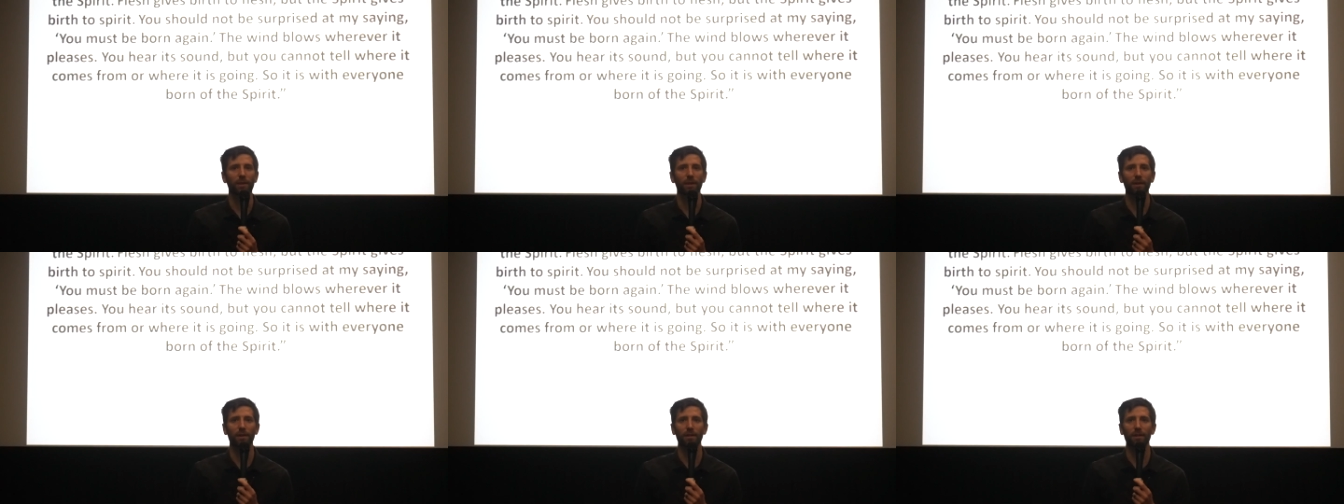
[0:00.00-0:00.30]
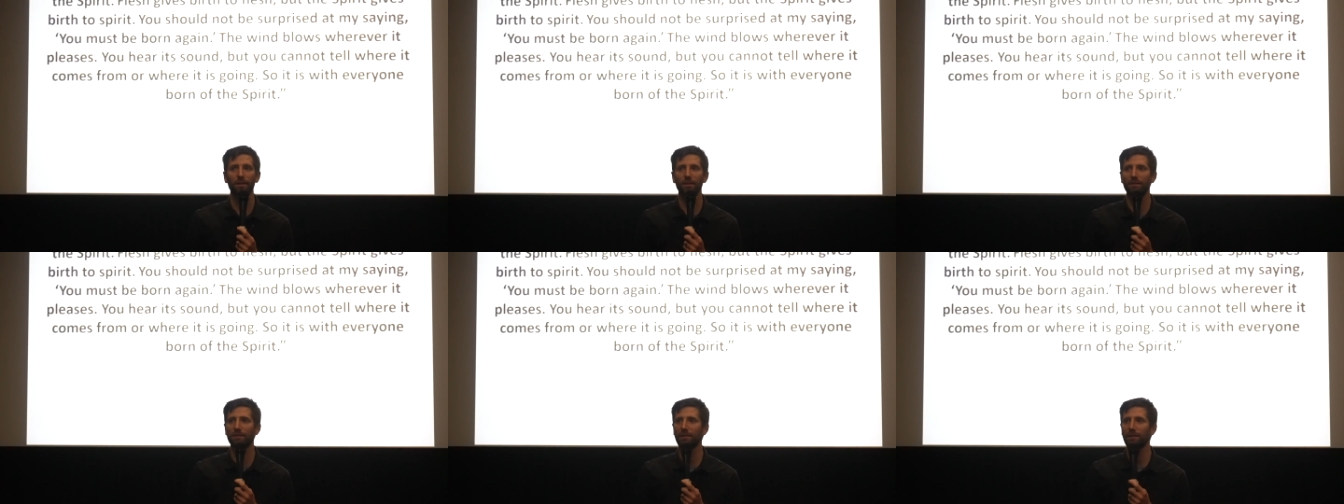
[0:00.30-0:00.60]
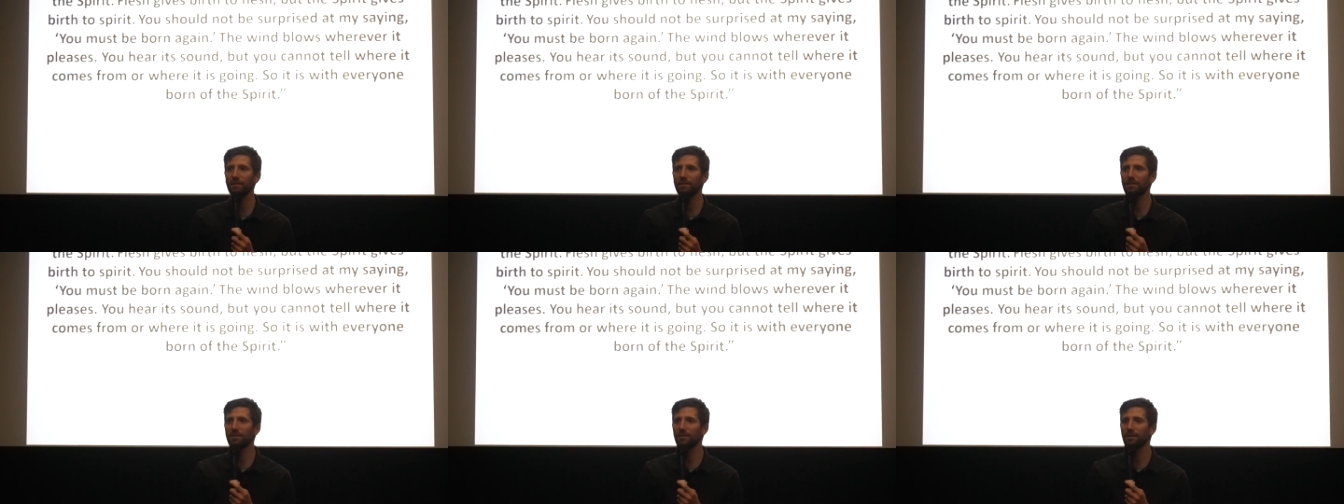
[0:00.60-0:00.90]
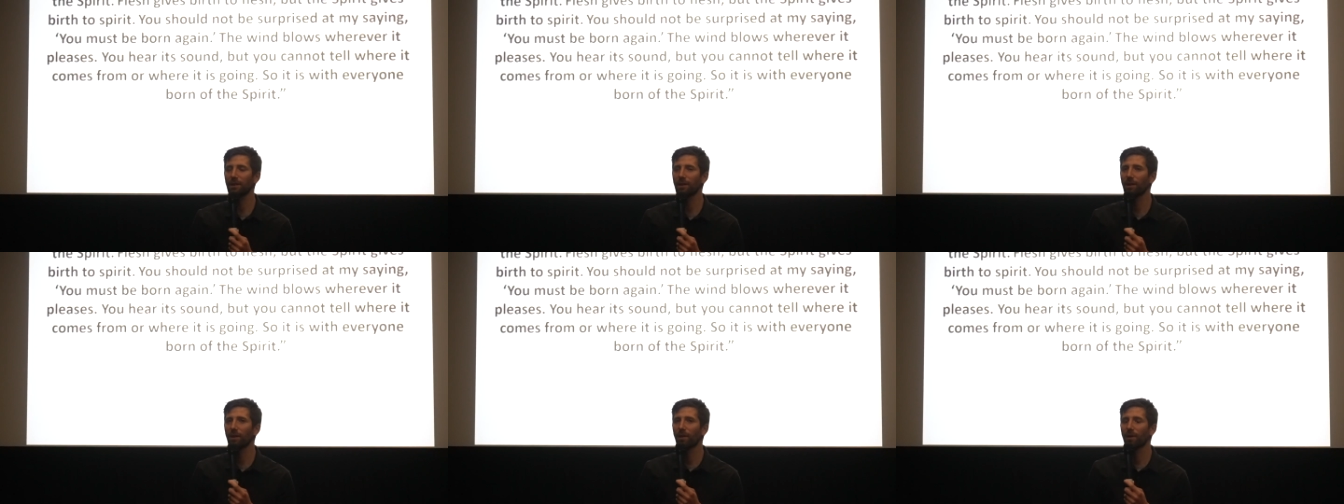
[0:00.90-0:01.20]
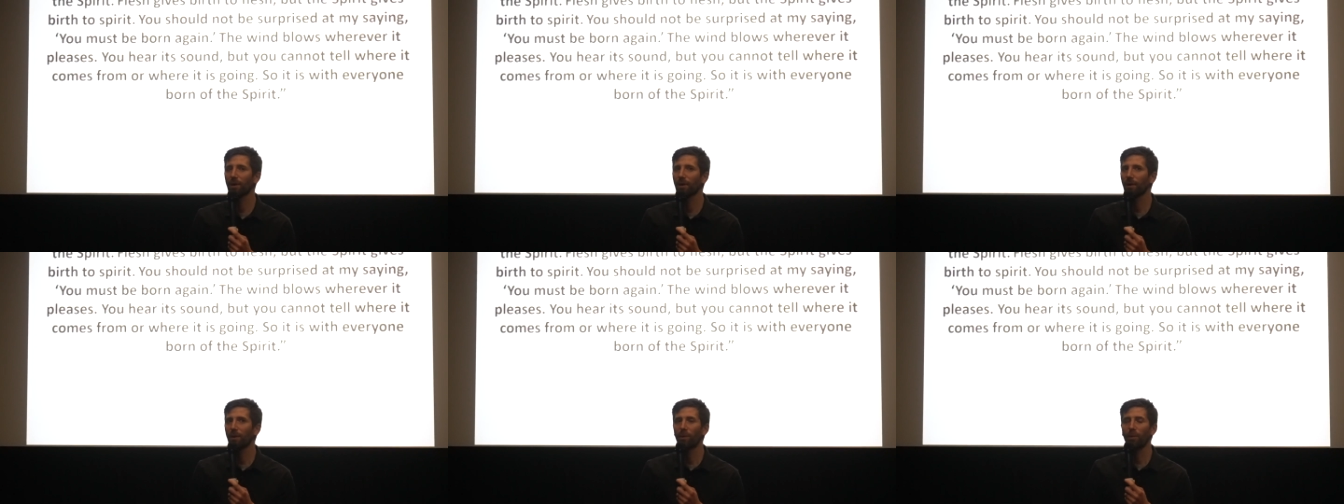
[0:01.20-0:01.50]
There's this
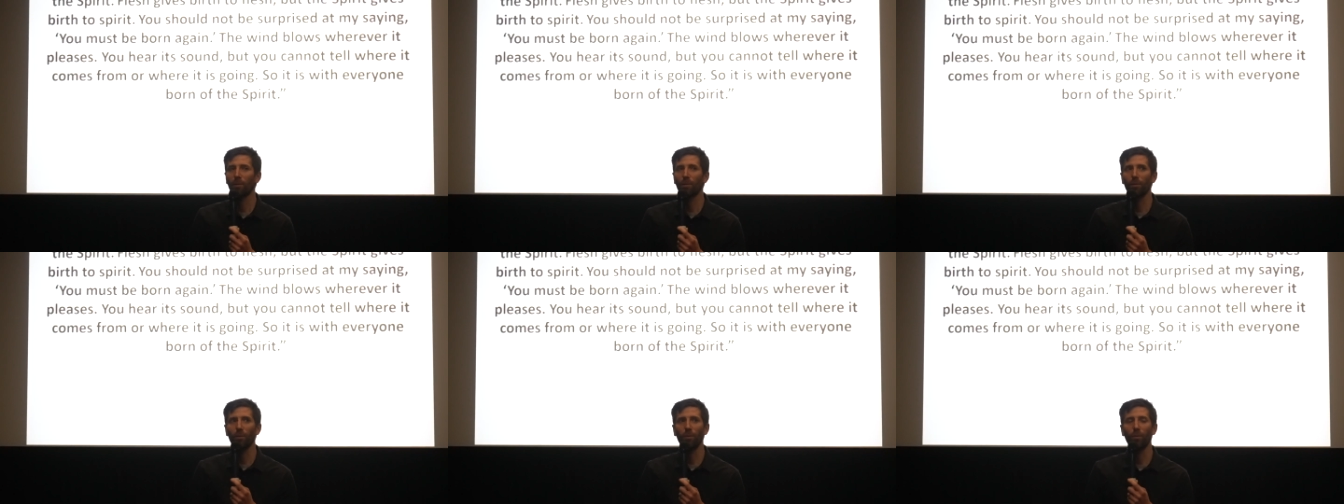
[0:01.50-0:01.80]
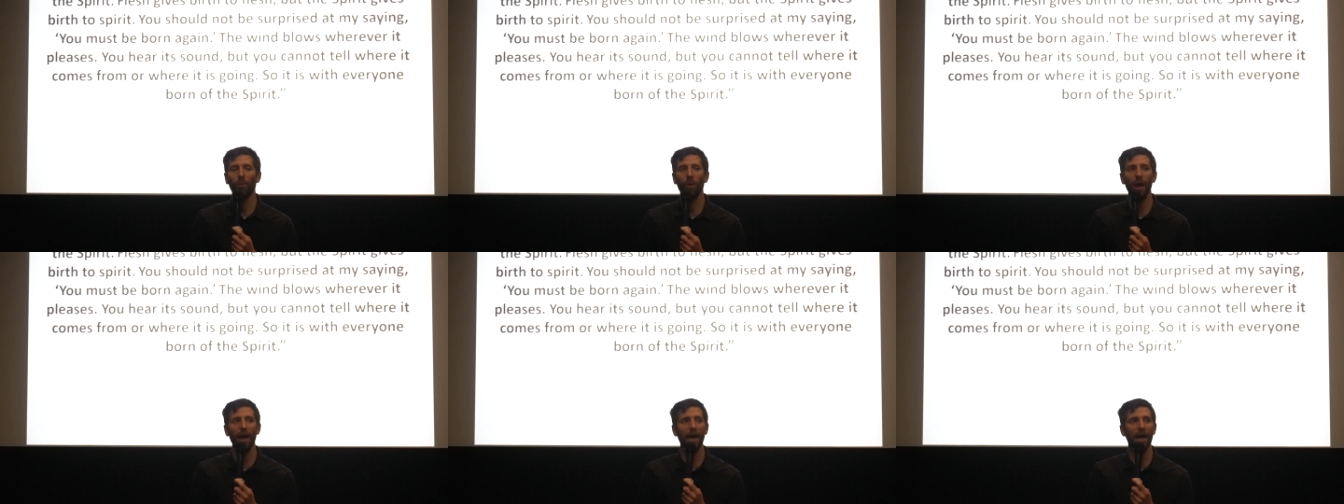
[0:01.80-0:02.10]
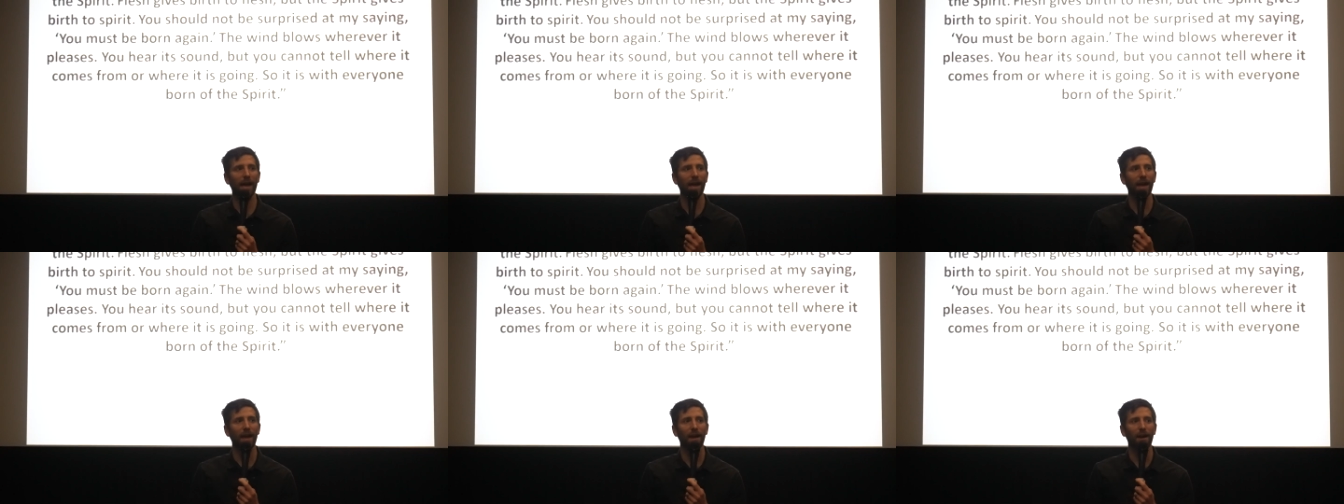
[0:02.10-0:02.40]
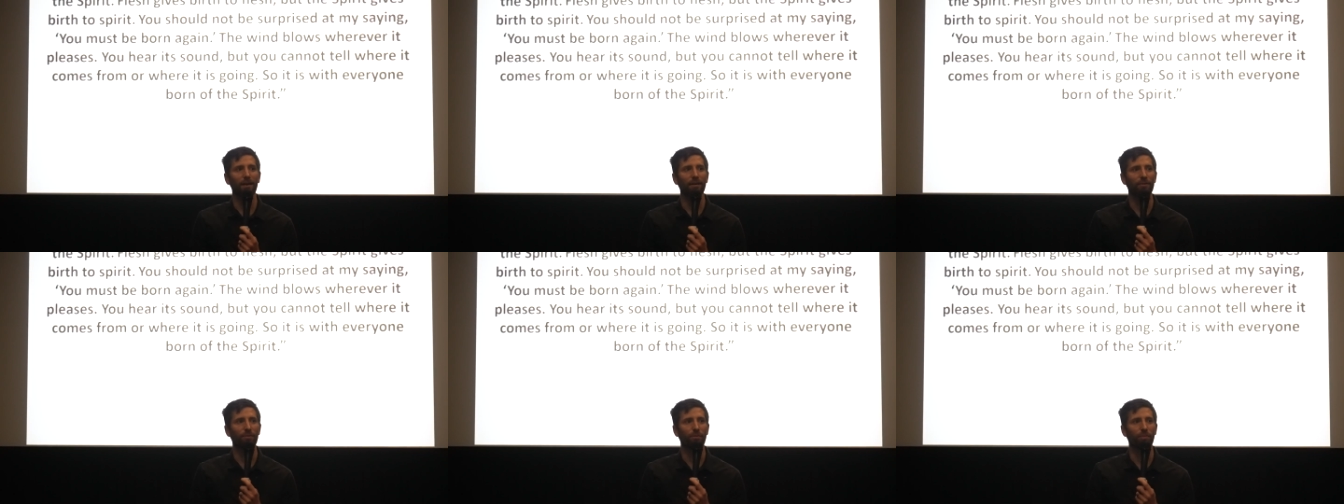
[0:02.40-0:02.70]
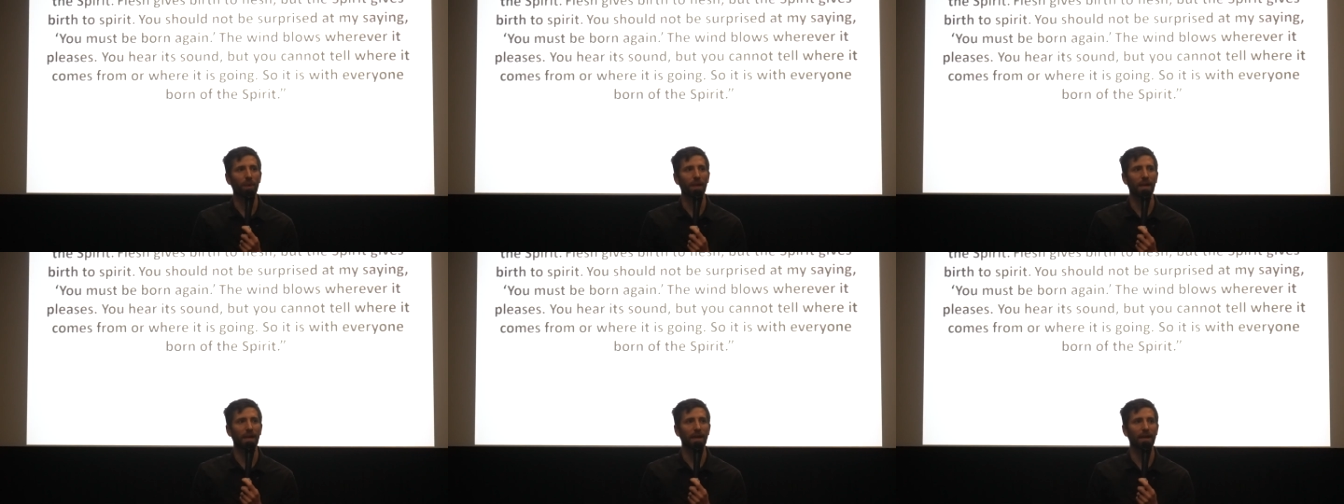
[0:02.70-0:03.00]
way of
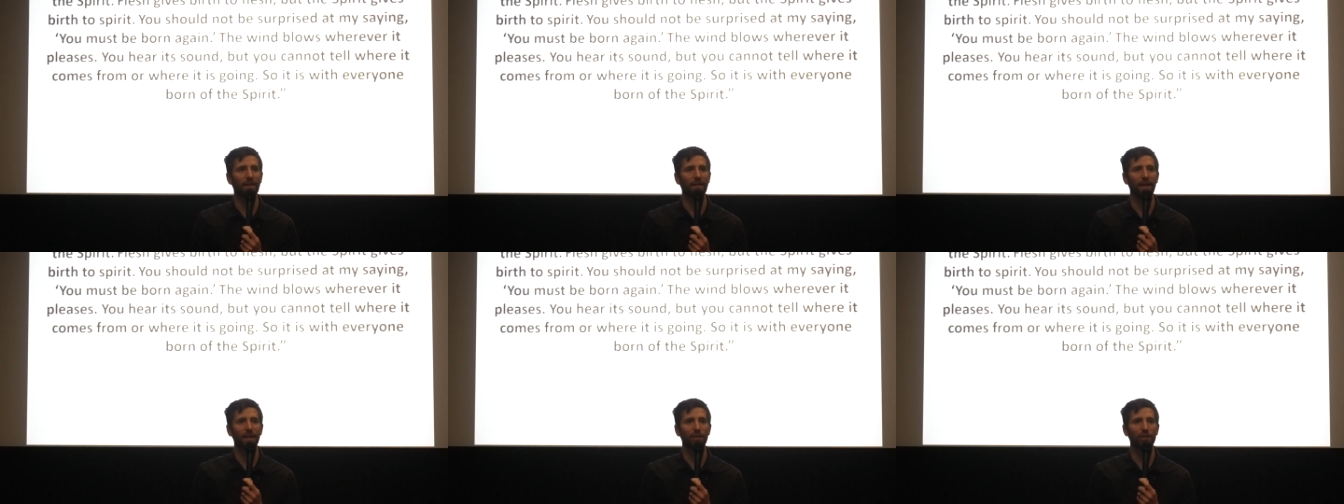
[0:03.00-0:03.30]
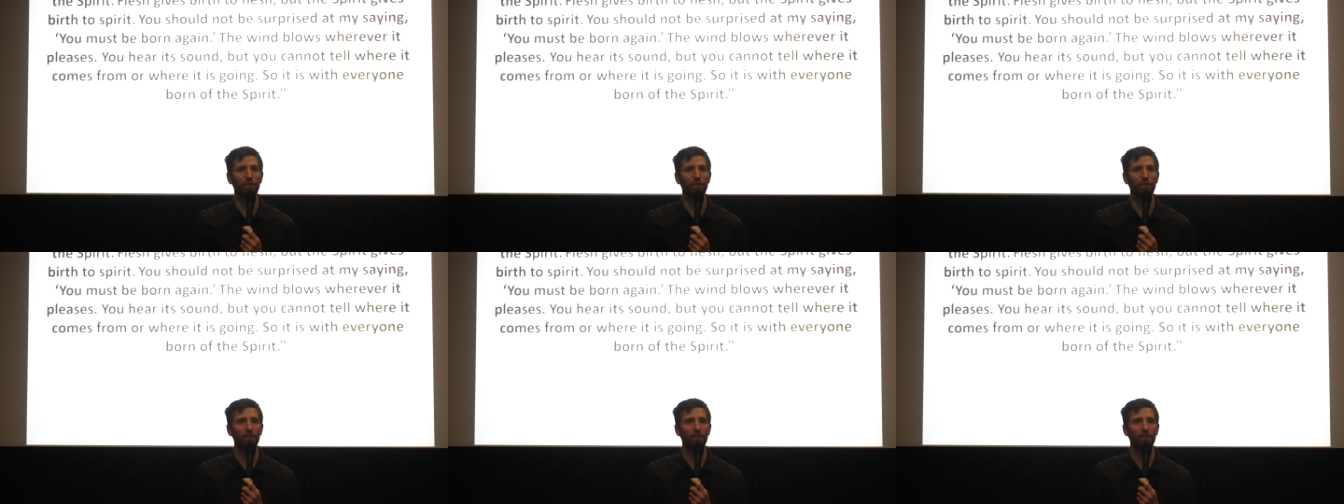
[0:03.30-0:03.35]
being that